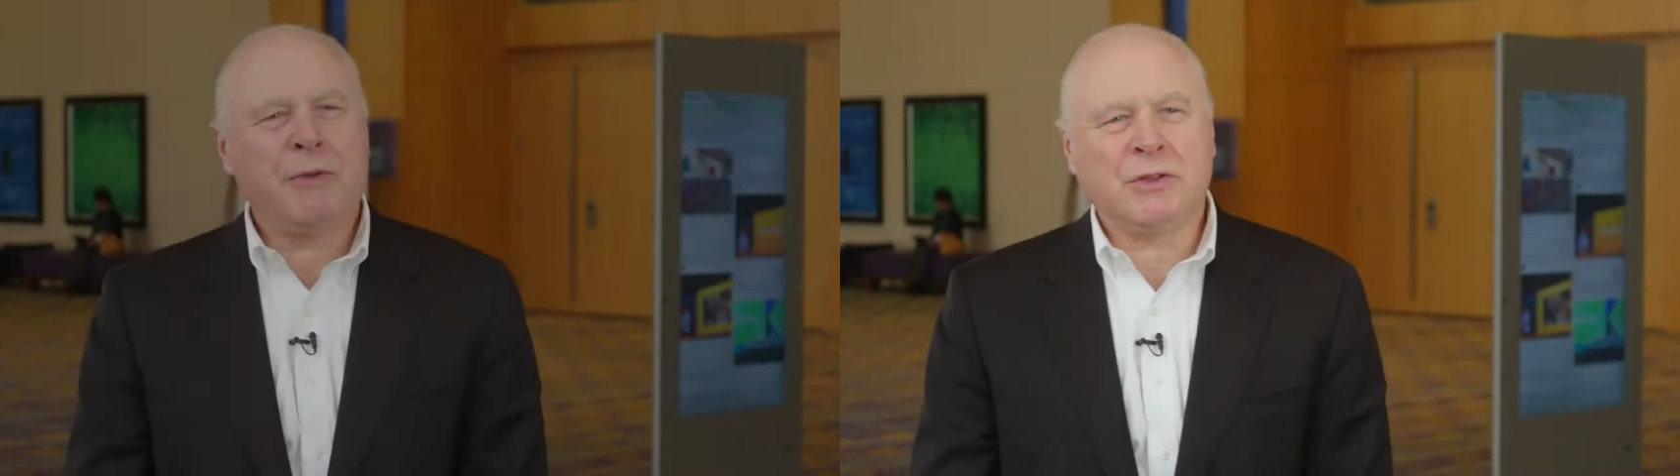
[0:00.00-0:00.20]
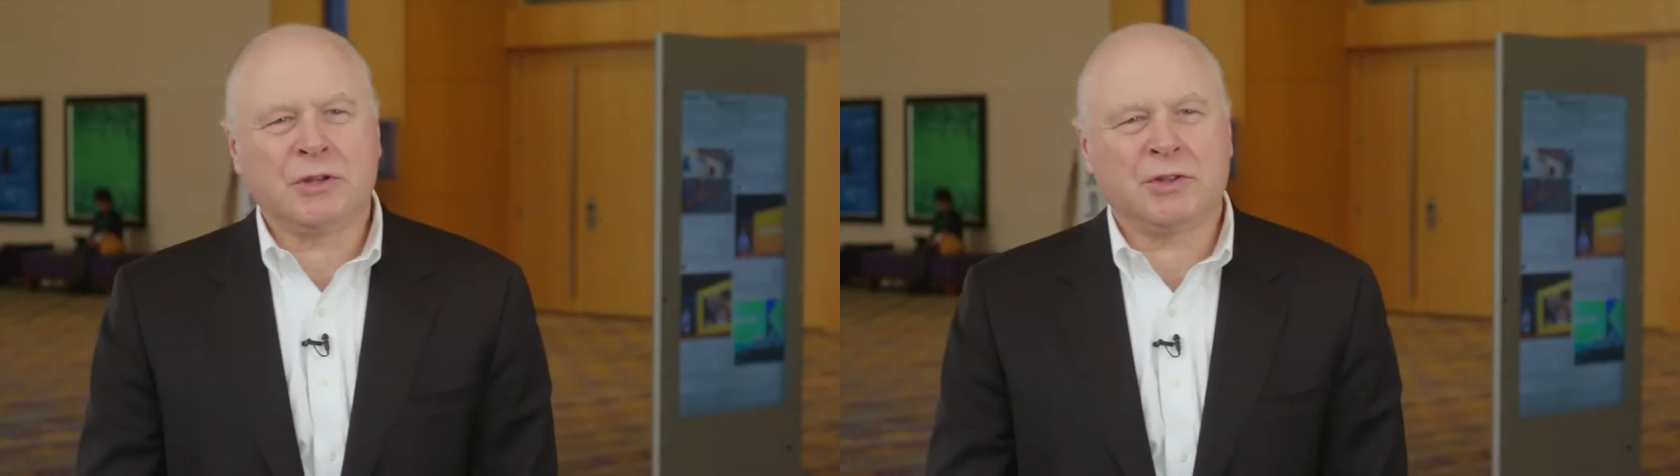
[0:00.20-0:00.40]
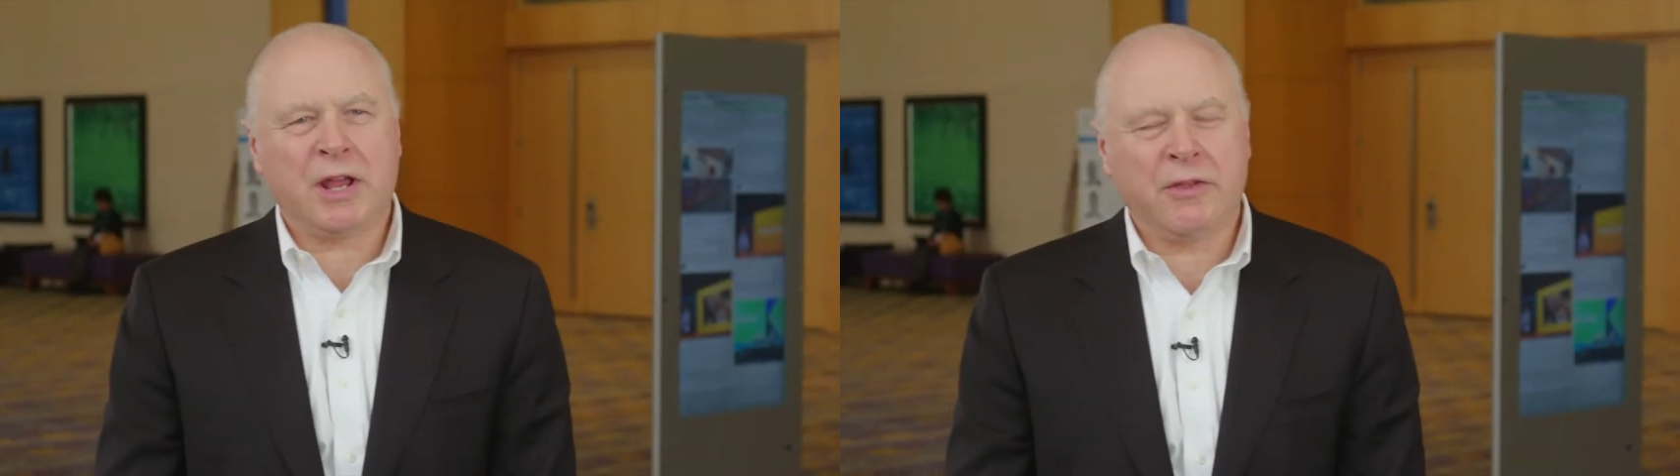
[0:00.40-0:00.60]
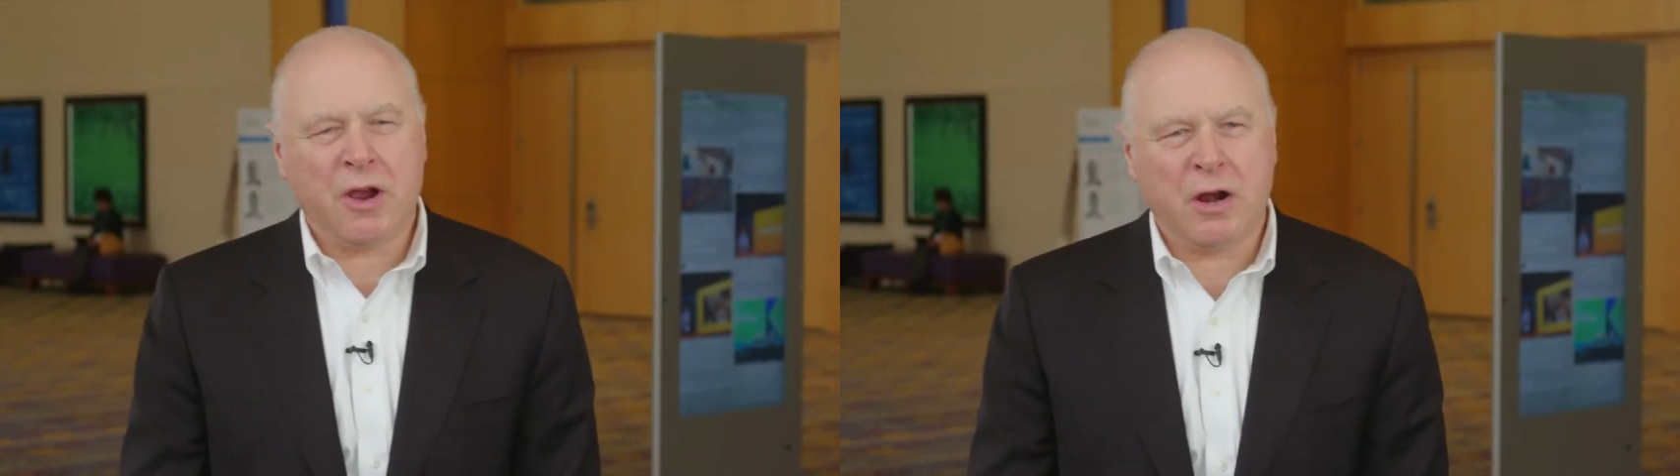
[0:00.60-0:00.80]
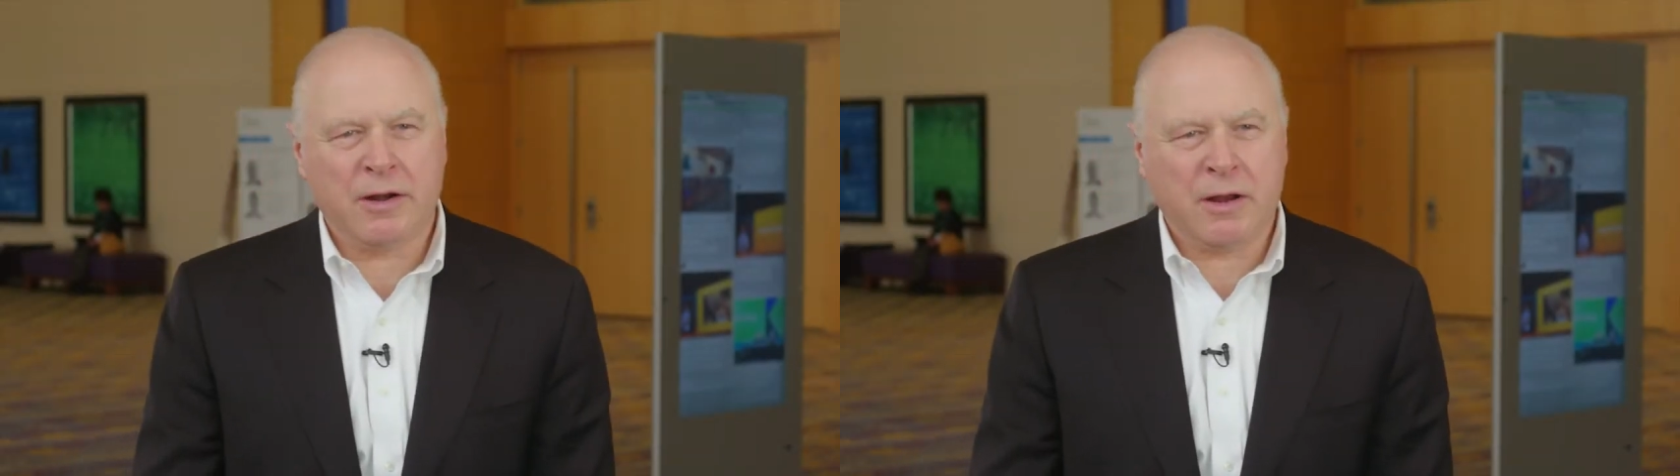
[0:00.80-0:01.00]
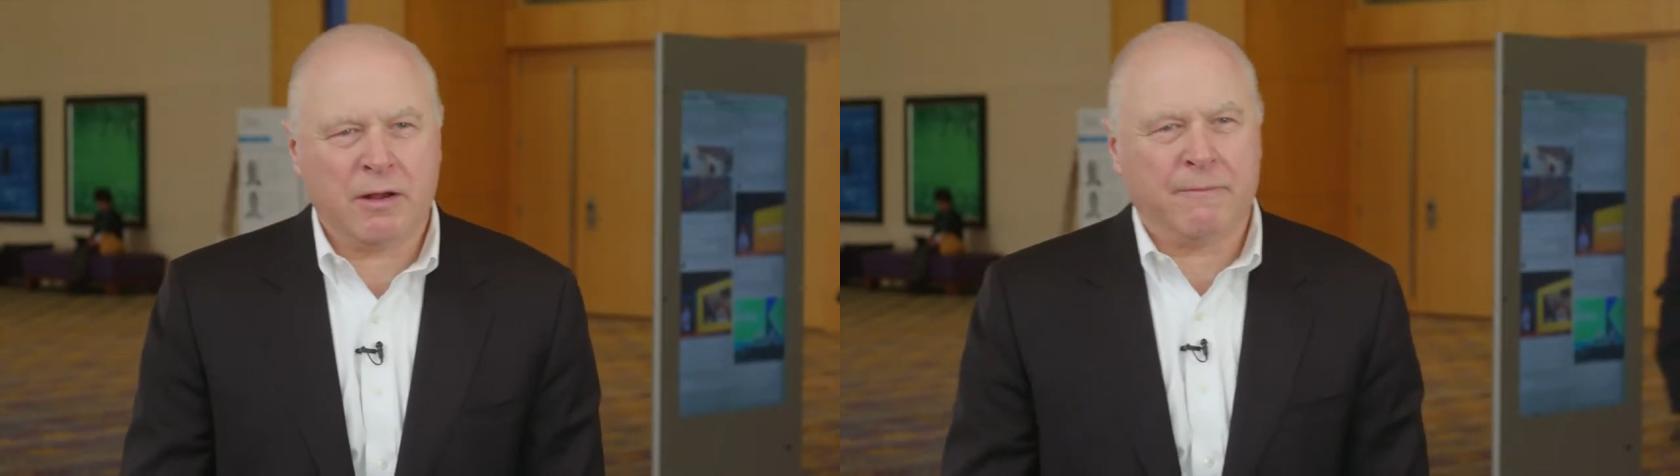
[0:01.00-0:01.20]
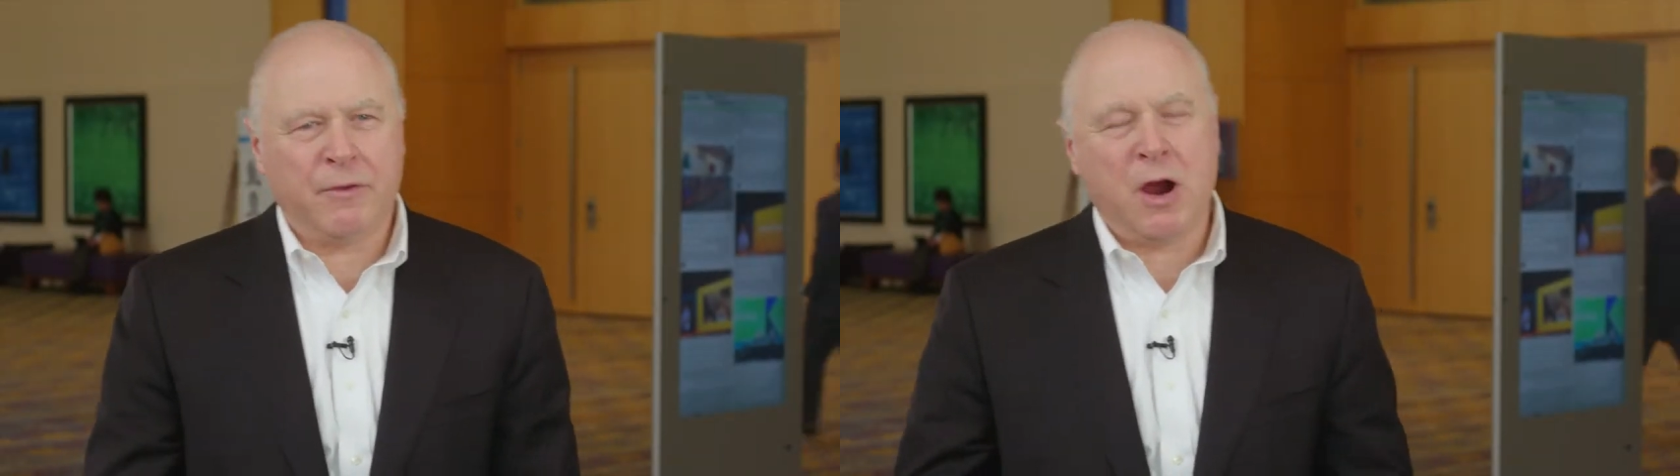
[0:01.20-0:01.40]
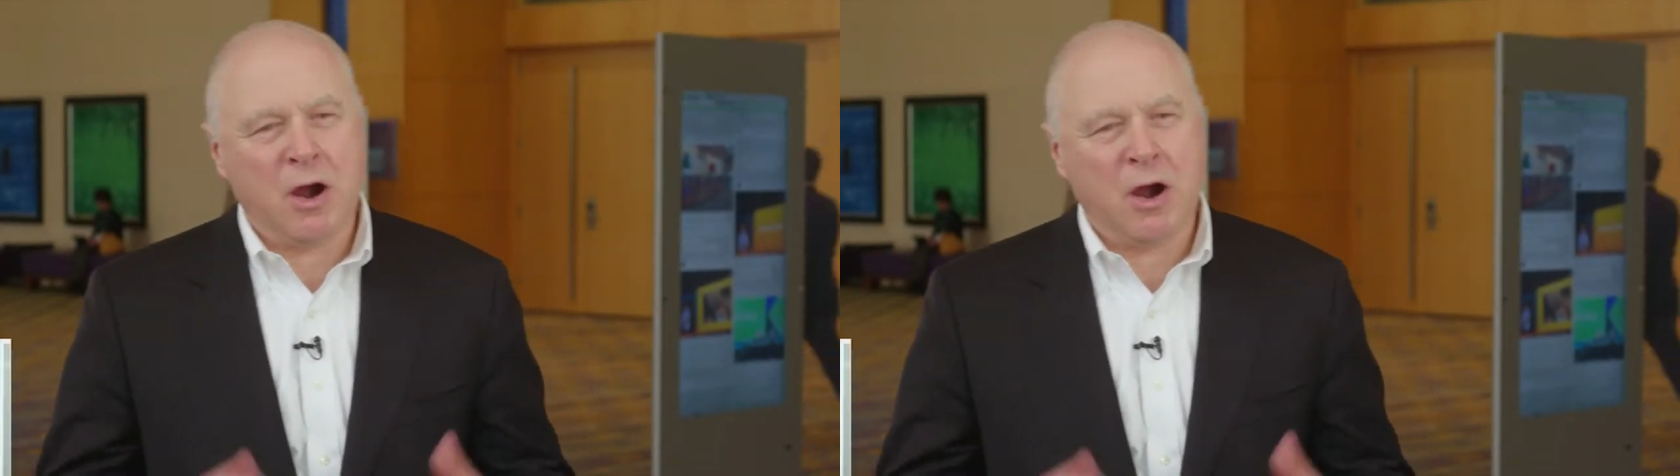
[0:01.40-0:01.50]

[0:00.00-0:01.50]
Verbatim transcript: Well, I think the state of the art of the